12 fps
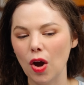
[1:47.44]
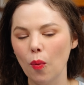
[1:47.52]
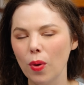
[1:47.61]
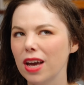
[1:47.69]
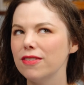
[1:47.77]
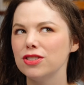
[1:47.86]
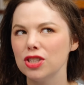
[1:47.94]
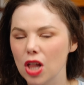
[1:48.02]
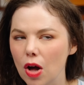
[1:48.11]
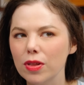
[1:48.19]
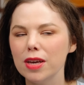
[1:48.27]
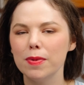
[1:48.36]
We have
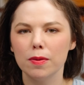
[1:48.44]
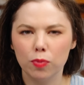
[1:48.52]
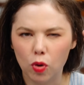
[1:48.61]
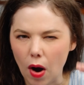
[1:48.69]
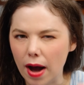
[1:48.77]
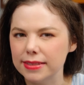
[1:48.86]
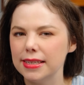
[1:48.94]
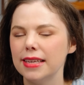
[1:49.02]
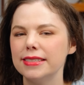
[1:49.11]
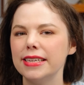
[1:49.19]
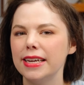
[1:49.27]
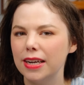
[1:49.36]
slowly been
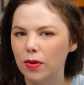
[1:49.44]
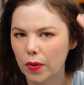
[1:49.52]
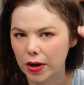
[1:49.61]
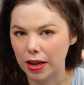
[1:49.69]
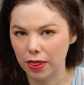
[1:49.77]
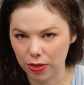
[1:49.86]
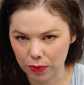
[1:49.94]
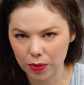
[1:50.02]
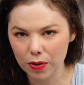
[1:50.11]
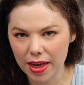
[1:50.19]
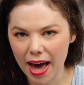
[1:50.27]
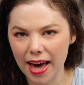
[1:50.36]
processing and working
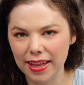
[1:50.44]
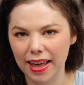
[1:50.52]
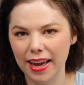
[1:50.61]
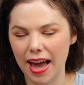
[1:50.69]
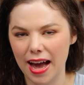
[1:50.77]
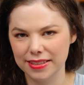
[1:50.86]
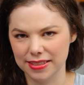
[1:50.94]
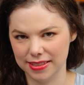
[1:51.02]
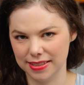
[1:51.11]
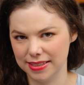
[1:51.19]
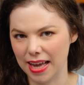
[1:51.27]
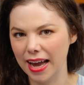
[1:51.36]
through that, like as a
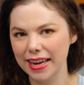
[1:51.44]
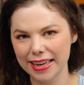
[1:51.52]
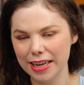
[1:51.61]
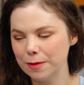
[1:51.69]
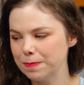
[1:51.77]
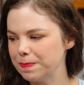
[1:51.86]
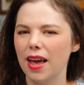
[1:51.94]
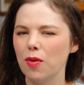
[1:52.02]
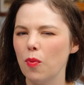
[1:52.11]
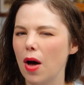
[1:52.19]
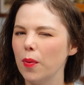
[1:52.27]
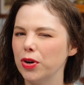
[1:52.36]
society.
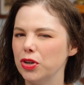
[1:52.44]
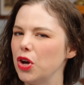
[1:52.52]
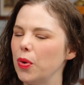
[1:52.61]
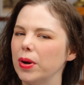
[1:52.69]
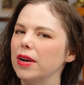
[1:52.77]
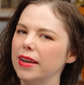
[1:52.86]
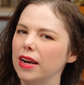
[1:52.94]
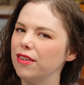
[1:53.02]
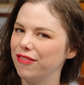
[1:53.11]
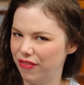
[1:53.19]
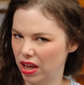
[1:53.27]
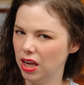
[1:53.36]
And while we're nowhere near
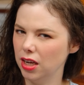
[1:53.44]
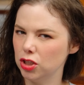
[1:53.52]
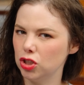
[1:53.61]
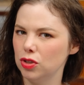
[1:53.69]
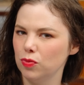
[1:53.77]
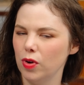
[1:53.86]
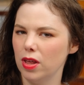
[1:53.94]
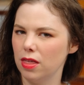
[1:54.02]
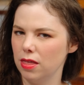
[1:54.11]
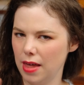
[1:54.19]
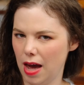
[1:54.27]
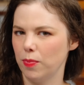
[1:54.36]
finished with
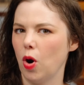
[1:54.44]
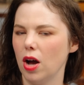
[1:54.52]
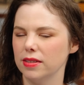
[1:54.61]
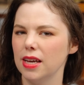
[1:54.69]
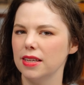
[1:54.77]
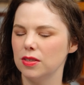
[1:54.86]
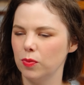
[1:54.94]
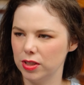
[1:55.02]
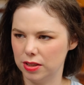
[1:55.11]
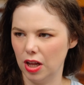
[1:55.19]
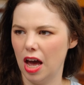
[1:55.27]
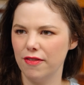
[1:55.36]
that process, and we
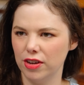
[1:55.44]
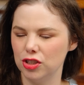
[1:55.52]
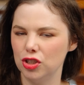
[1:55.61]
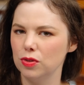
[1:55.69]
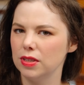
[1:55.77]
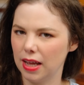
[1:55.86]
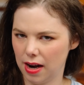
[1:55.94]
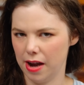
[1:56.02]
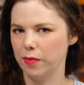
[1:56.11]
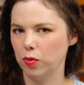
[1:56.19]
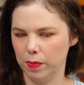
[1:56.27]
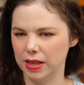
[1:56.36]
still have issues that I
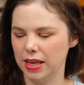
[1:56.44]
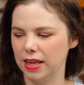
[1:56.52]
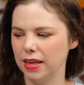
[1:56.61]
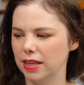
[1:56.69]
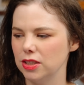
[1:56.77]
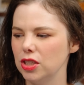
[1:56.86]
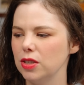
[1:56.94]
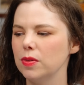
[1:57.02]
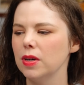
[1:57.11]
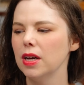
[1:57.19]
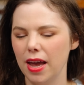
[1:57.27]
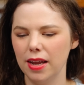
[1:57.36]
will be getting
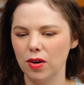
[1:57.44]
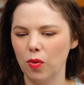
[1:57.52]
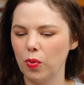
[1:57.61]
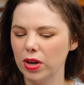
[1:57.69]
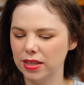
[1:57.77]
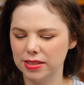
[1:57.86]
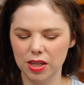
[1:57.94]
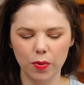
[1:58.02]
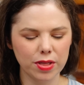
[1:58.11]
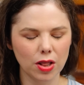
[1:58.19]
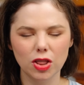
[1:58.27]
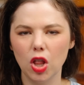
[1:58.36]
into, and we deal
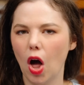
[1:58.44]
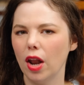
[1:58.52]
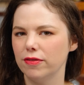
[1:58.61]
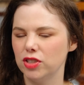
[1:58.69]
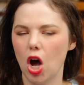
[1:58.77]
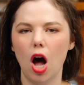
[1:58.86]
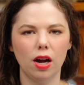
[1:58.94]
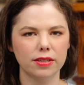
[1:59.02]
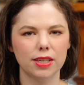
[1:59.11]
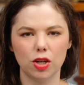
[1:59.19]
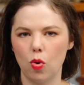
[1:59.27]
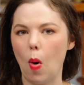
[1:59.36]
with a lot of
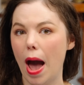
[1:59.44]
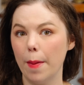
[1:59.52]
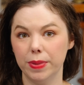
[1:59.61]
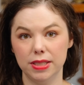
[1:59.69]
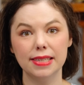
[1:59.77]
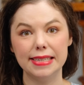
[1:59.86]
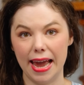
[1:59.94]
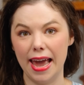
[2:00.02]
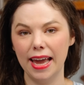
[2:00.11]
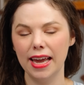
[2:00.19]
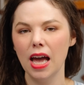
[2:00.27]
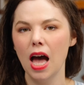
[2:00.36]
toxic crap
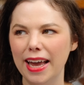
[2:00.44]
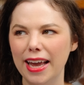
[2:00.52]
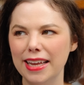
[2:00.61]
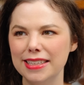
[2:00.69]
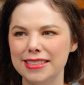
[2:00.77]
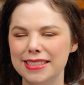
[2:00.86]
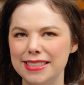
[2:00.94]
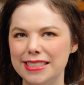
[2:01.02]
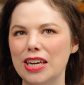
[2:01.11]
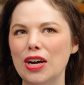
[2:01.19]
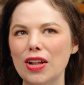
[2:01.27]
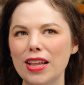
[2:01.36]
today, it
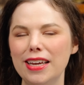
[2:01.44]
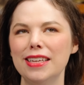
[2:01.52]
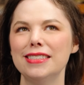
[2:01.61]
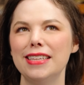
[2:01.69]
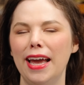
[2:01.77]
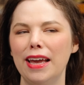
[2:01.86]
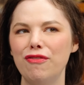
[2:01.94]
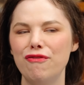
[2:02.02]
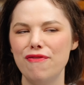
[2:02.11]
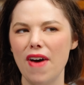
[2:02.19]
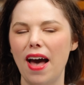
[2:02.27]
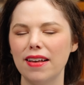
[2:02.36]
still is a
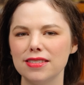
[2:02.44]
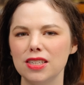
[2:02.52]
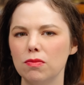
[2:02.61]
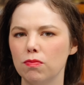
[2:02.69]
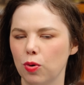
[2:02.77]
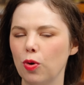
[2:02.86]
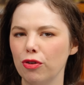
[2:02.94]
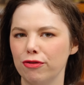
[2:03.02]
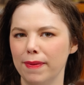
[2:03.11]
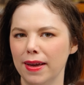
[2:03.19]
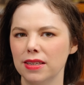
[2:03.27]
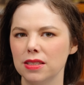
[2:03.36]
vast
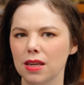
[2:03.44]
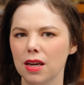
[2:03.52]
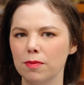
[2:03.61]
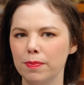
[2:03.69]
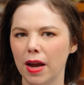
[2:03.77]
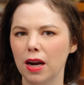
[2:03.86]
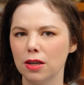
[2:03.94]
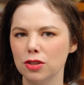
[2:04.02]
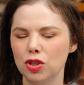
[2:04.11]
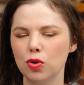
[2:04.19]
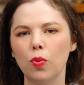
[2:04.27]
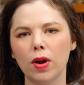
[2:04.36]
improvement compared
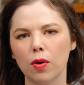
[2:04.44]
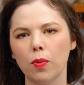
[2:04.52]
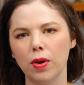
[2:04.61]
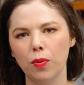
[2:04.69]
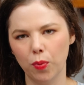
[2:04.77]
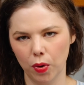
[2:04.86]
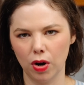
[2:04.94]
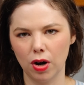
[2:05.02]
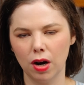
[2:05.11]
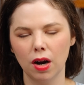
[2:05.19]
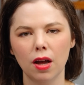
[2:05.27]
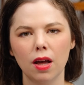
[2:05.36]
to where we
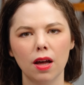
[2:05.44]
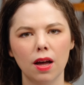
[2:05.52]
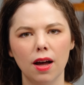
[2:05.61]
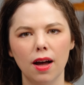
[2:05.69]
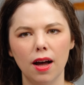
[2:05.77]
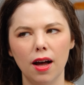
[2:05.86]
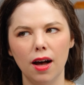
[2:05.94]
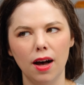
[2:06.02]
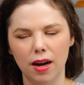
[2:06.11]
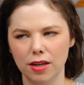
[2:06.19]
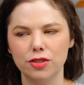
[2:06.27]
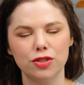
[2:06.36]
were
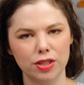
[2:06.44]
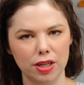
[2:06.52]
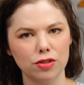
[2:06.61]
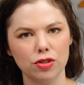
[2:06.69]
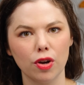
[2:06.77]
100 years